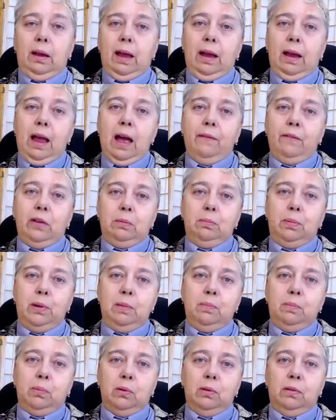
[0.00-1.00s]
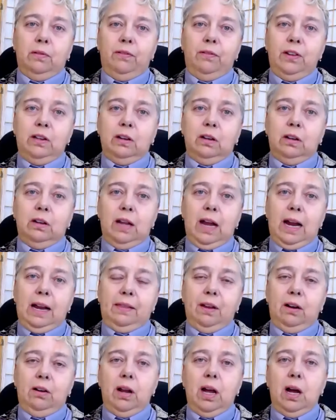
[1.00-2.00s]
having people feel like
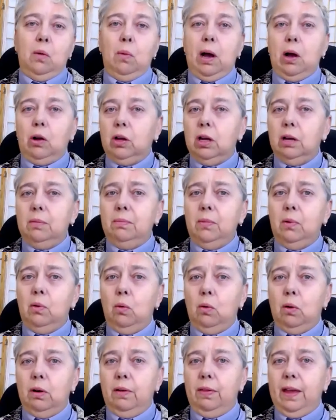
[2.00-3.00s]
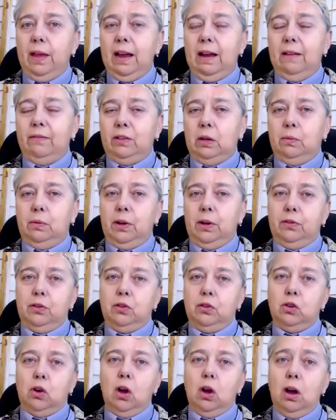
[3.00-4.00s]
they're not welcome, or they have to
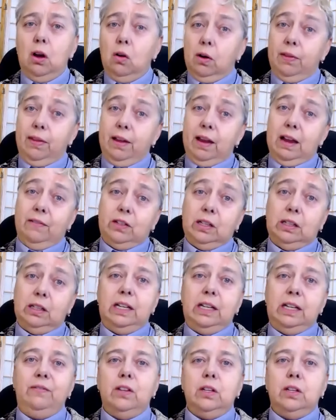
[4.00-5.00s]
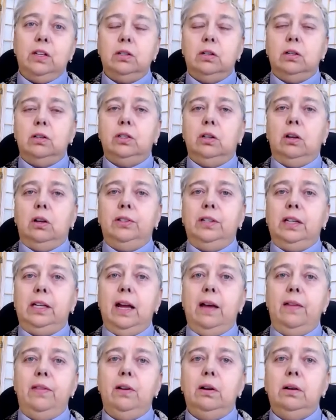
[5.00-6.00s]
withdraw, or they have to leave the church
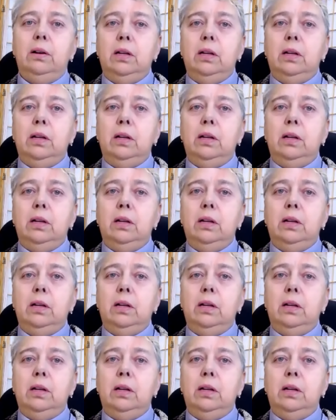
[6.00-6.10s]
altogether